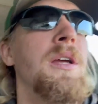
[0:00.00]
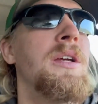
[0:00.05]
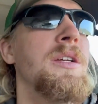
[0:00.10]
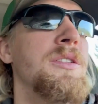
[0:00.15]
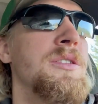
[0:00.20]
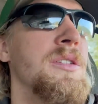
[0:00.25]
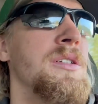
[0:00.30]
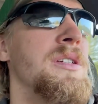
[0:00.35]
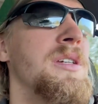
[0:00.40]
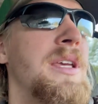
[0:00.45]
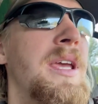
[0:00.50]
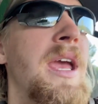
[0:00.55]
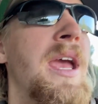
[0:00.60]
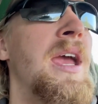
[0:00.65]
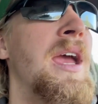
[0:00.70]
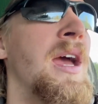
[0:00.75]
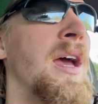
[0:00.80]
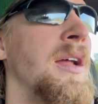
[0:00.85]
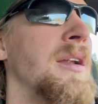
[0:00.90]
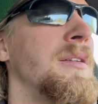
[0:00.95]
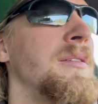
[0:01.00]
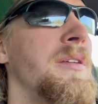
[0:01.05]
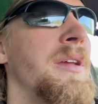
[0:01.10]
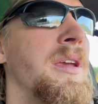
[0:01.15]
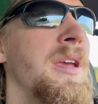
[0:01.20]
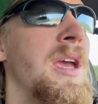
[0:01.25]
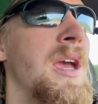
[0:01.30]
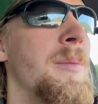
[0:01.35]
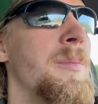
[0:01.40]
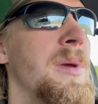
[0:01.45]
so you
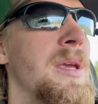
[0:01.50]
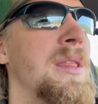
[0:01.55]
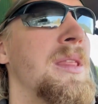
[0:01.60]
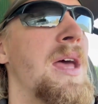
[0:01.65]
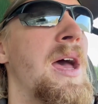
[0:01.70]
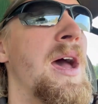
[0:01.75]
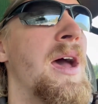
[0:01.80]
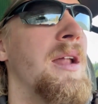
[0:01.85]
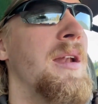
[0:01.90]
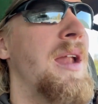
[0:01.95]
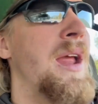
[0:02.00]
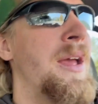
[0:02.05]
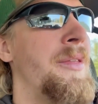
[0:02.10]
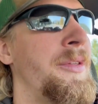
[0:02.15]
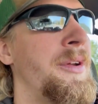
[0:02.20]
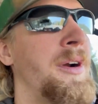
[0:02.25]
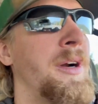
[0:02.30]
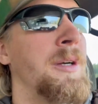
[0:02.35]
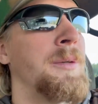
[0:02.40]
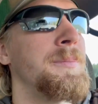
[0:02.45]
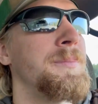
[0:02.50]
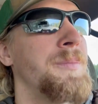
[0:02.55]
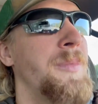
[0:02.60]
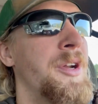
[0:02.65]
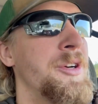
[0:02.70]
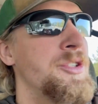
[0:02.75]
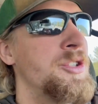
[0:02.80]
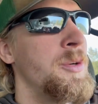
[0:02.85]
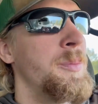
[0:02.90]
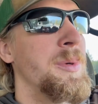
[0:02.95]
can't beat that. And they're
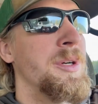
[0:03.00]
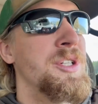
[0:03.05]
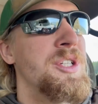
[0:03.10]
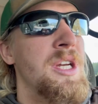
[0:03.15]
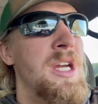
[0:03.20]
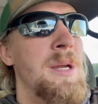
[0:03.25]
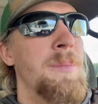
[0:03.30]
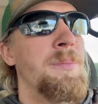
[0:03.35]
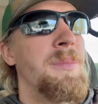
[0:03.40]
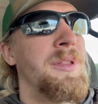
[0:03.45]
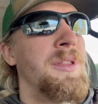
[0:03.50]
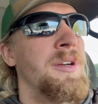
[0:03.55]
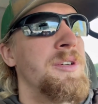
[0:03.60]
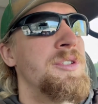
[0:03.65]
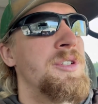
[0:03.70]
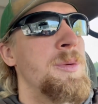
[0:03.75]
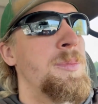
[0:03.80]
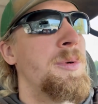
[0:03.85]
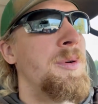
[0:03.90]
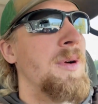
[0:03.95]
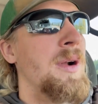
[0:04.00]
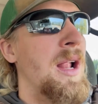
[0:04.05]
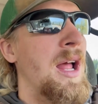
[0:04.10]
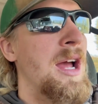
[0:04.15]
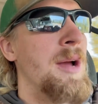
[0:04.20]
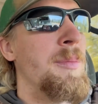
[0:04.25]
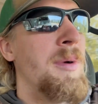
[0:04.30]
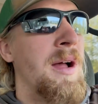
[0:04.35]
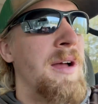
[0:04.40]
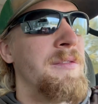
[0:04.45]
super cheap, but they're super
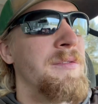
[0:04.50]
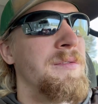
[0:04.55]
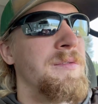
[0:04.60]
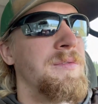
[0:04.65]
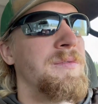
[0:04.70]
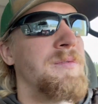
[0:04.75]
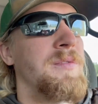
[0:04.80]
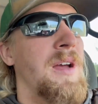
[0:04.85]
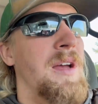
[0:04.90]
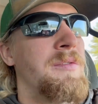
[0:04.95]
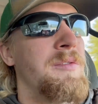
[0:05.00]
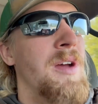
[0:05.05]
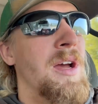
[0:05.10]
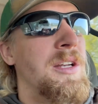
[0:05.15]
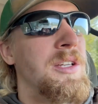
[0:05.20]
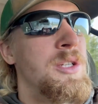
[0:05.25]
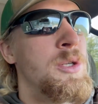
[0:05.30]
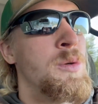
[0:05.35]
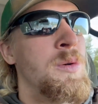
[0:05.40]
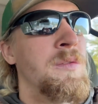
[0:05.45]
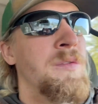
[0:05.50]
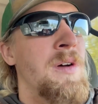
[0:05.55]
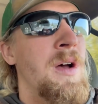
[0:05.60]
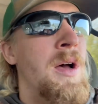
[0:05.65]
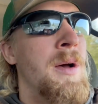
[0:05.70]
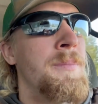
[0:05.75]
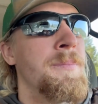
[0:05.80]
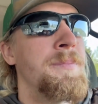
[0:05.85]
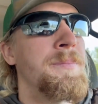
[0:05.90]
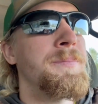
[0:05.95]
reliable. I've got two of
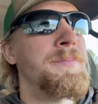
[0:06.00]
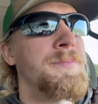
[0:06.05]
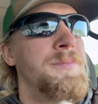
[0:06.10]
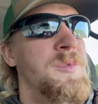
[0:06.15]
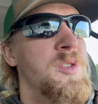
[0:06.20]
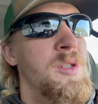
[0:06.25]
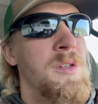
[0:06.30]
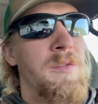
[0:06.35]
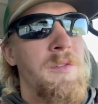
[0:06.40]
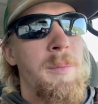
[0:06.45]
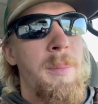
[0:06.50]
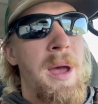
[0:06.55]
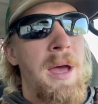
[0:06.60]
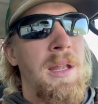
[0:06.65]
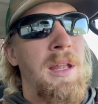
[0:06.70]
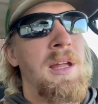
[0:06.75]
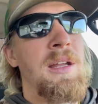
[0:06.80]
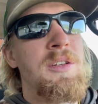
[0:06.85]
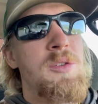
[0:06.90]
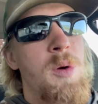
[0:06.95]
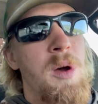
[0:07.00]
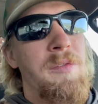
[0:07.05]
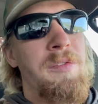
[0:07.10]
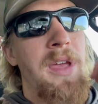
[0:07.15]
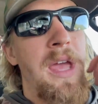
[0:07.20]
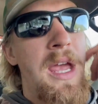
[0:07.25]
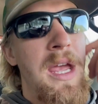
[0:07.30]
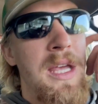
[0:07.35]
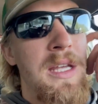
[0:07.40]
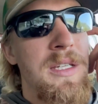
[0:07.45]
them, two of the Badland
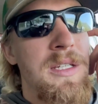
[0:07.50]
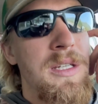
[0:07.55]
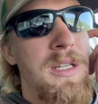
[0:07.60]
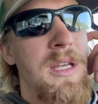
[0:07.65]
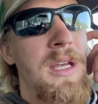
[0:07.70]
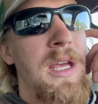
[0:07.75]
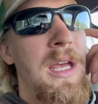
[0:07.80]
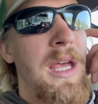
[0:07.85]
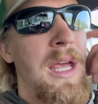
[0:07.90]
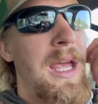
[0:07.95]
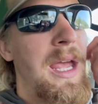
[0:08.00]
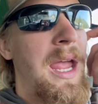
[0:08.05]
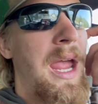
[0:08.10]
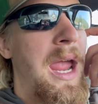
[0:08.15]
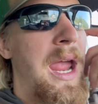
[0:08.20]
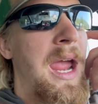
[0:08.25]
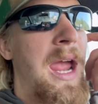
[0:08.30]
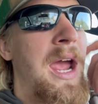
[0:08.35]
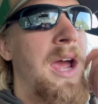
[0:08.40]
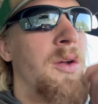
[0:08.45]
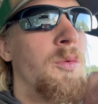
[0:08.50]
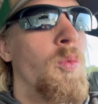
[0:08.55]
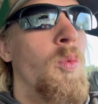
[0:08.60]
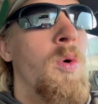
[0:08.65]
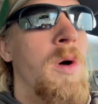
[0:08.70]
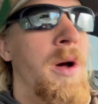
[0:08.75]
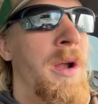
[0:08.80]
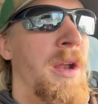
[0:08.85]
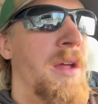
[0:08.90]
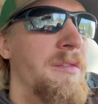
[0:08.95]
12Ks, and
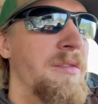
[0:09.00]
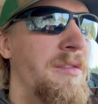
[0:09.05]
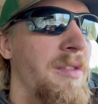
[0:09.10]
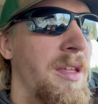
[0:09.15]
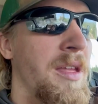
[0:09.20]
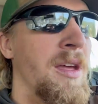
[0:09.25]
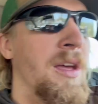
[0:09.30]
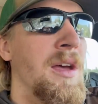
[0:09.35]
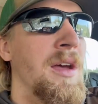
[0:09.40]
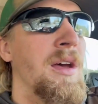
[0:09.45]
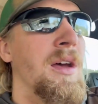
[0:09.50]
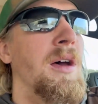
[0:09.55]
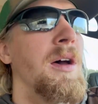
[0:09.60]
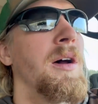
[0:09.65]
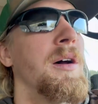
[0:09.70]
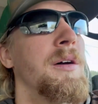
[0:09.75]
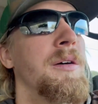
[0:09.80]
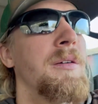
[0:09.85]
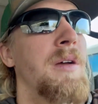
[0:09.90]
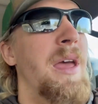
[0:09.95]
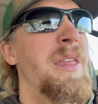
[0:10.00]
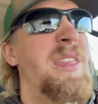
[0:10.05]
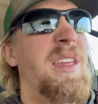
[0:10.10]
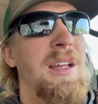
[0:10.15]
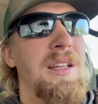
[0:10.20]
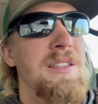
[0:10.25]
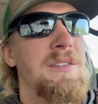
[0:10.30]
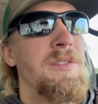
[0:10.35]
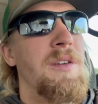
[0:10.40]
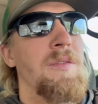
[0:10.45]
one of the, I think
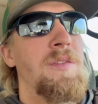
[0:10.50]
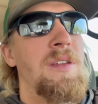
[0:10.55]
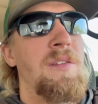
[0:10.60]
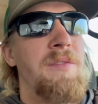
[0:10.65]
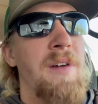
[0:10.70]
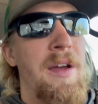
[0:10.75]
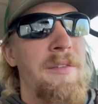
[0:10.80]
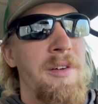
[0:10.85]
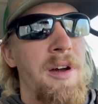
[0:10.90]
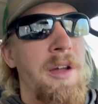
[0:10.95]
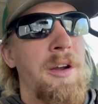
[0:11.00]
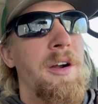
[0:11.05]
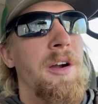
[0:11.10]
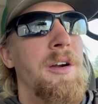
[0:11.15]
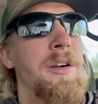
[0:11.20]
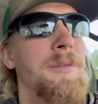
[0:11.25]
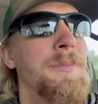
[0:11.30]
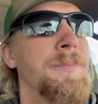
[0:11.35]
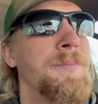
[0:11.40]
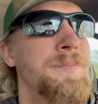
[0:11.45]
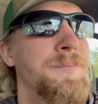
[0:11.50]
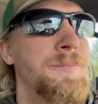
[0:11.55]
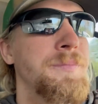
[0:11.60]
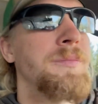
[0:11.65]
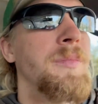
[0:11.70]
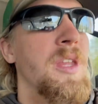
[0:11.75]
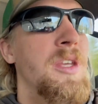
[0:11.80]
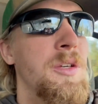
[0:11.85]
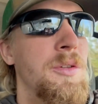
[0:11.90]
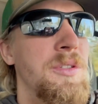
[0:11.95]
it's 5500
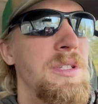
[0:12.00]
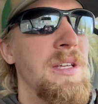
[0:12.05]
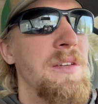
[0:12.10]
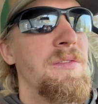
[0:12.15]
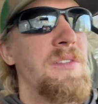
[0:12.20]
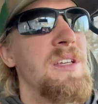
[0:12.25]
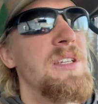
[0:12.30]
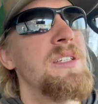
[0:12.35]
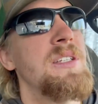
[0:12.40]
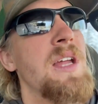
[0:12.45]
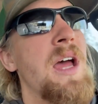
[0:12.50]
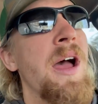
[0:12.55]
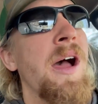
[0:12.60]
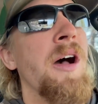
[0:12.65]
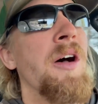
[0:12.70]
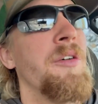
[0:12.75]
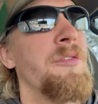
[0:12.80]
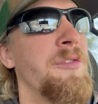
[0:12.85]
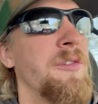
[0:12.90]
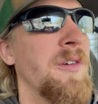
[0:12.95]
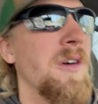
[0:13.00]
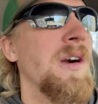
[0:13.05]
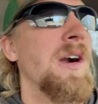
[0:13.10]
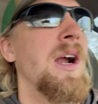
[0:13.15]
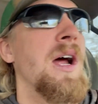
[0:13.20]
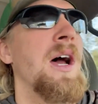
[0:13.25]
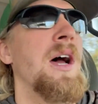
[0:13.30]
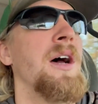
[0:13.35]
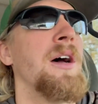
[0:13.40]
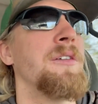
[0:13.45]
UTV style
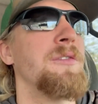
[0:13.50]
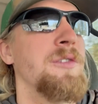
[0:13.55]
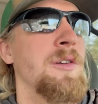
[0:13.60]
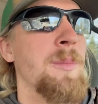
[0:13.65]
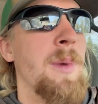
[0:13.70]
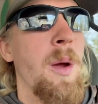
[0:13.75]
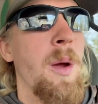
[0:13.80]
for my